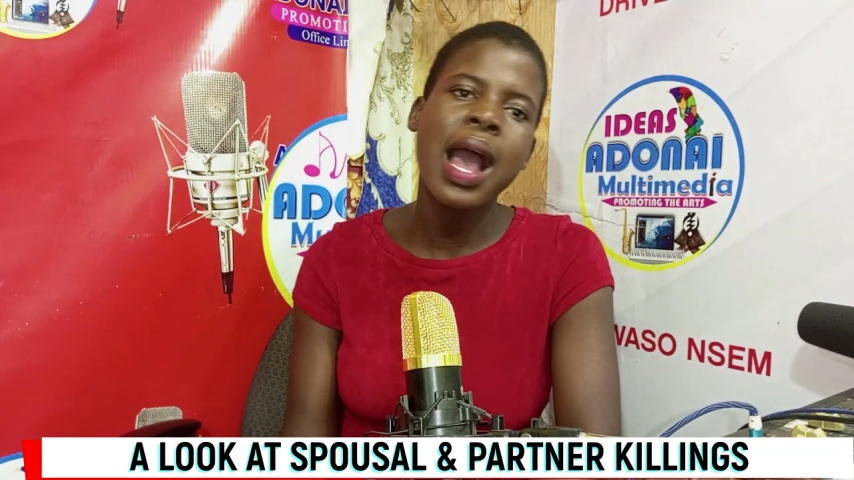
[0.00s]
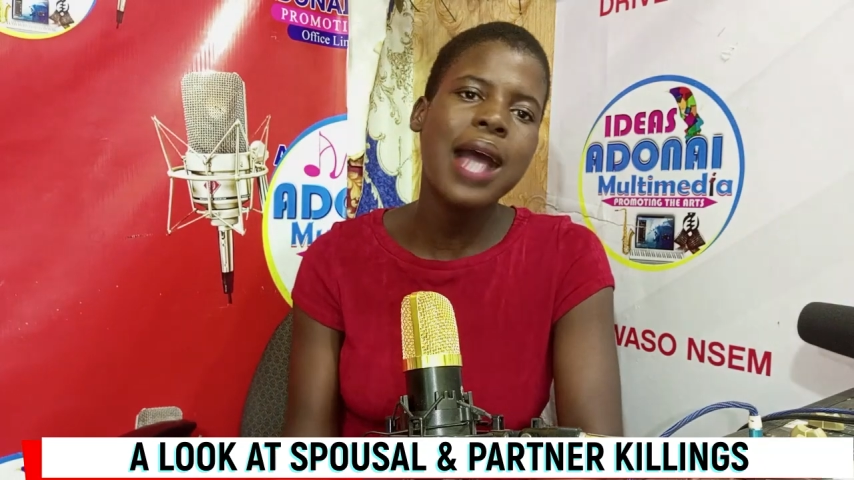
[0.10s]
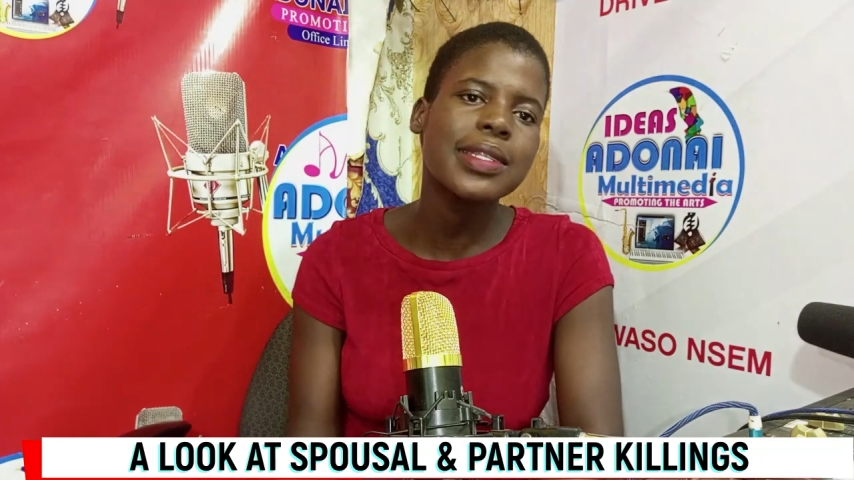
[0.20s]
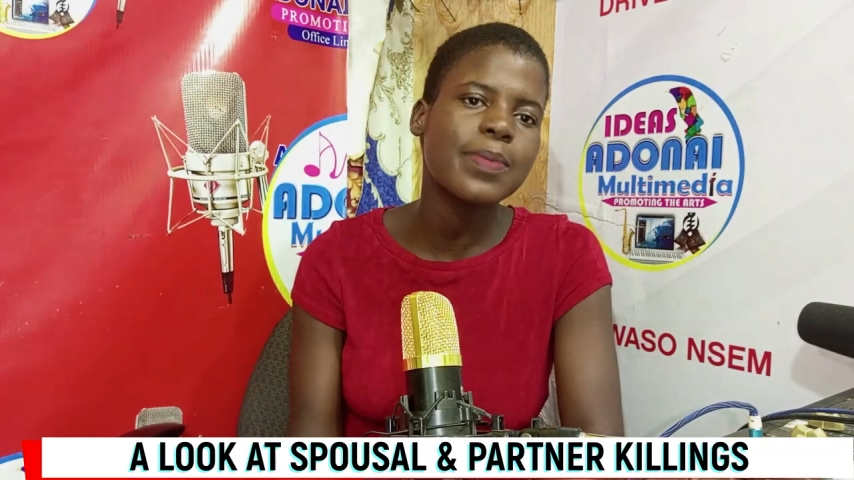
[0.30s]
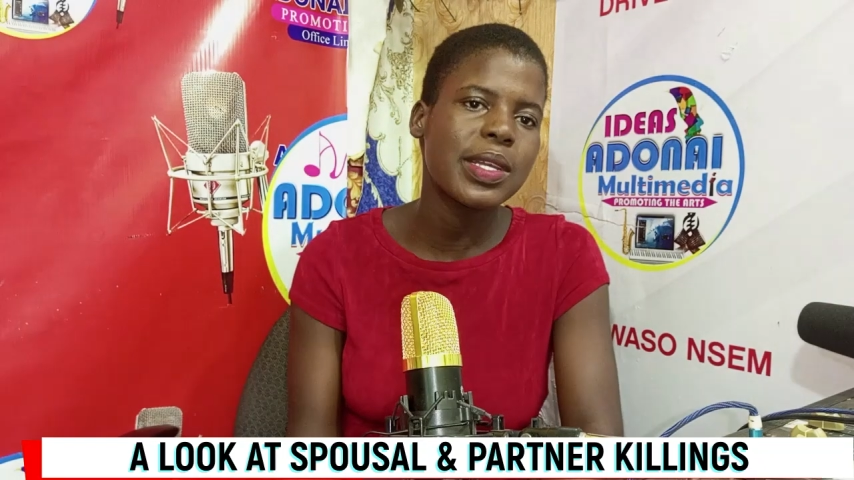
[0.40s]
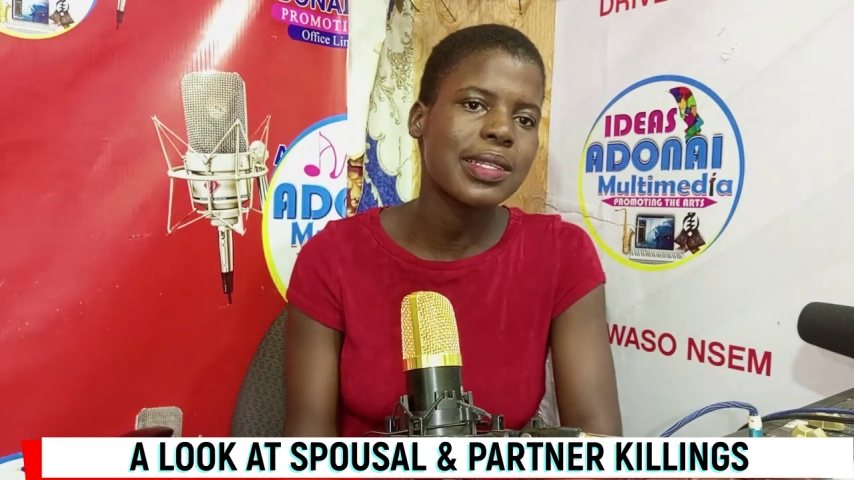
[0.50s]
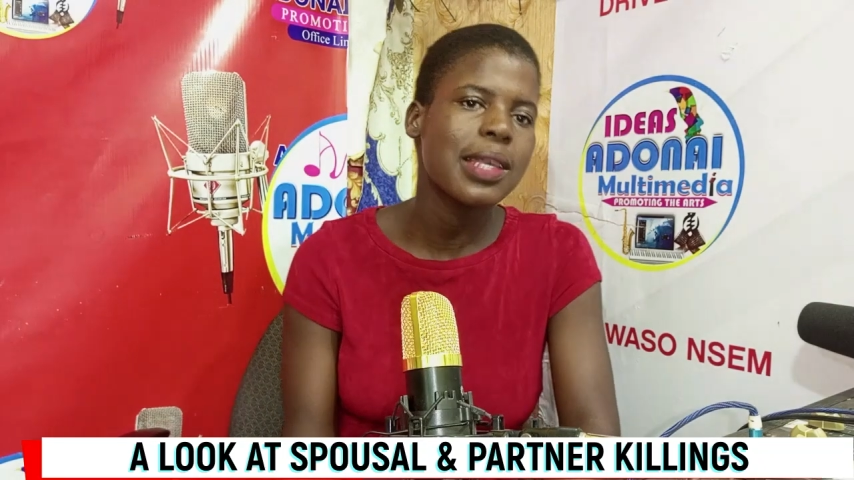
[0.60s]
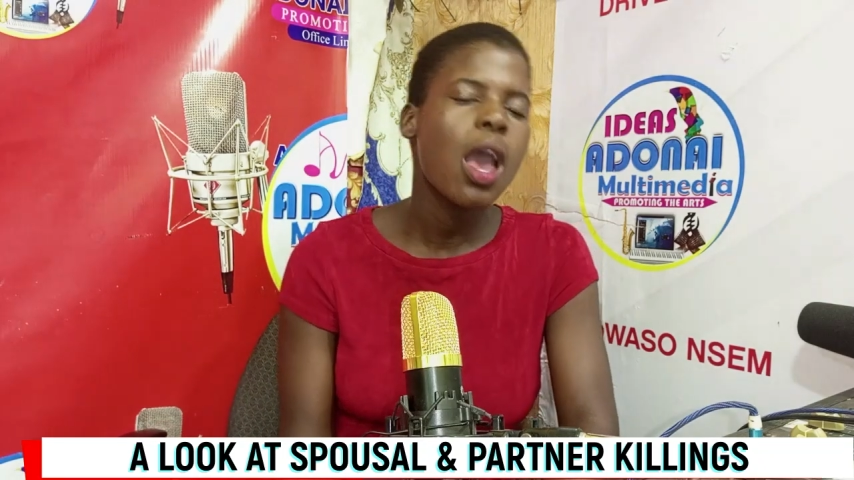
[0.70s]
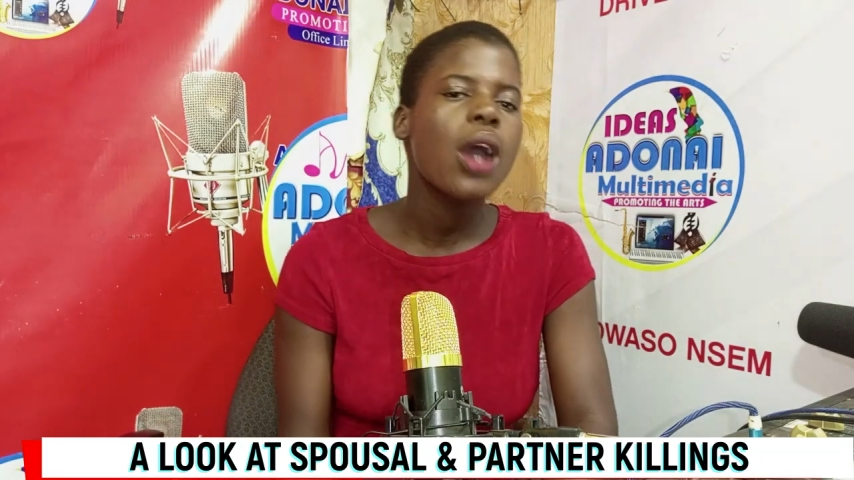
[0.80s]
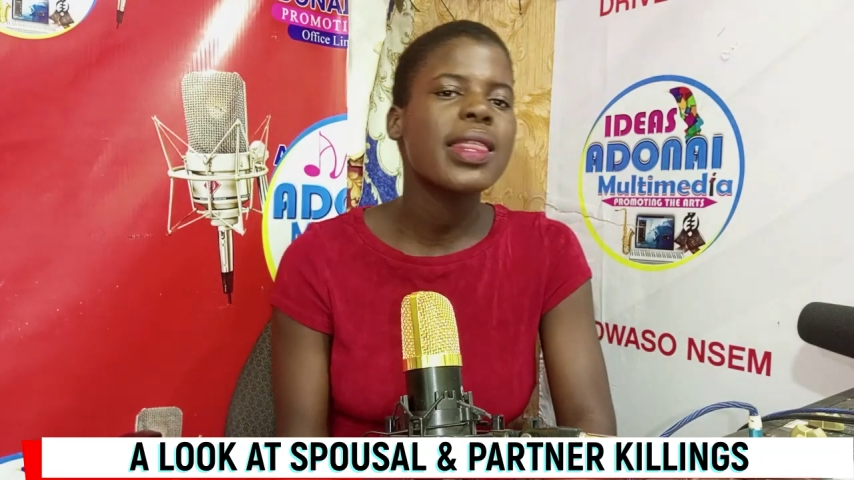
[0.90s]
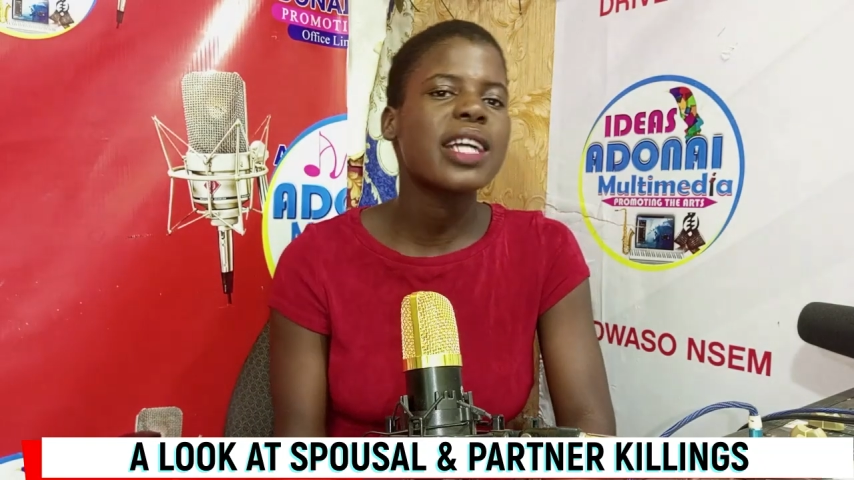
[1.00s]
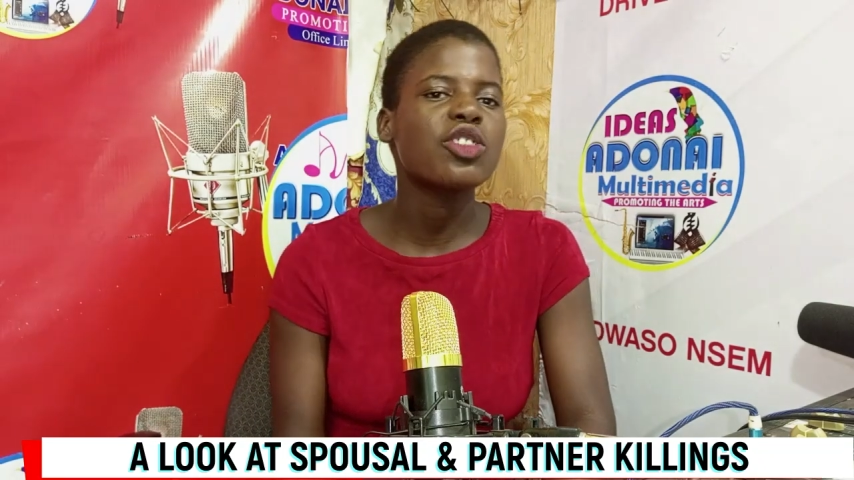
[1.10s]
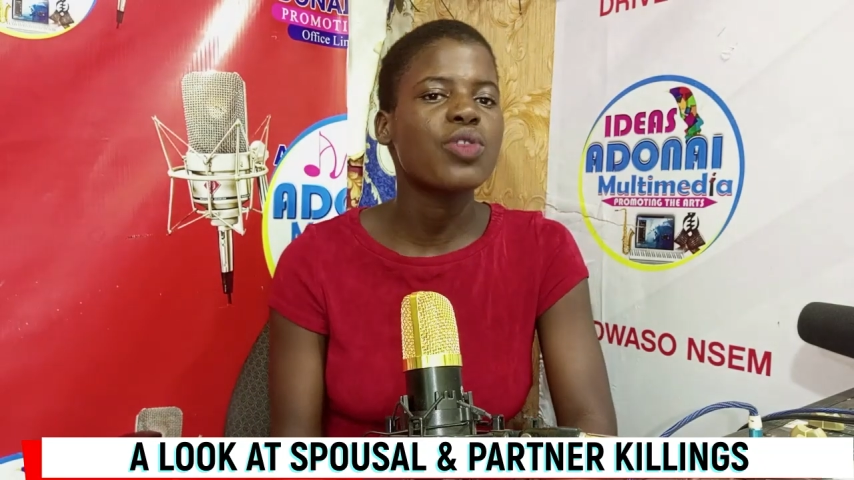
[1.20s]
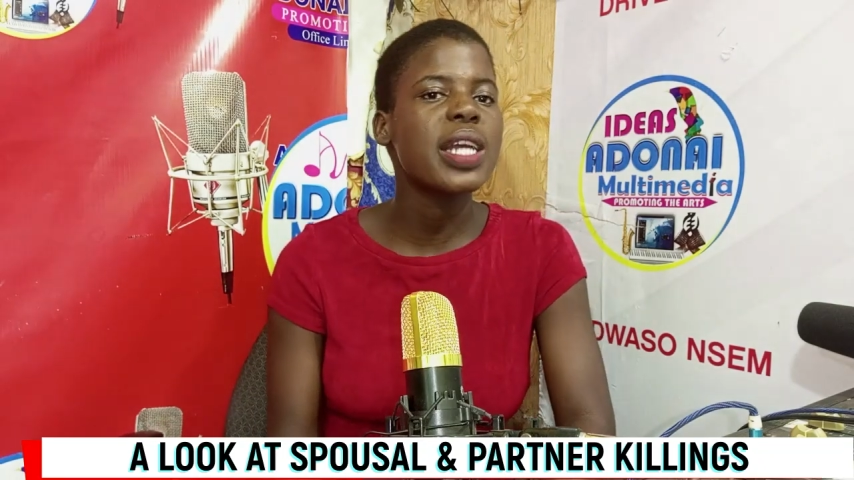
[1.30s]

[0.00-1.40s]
their husbands that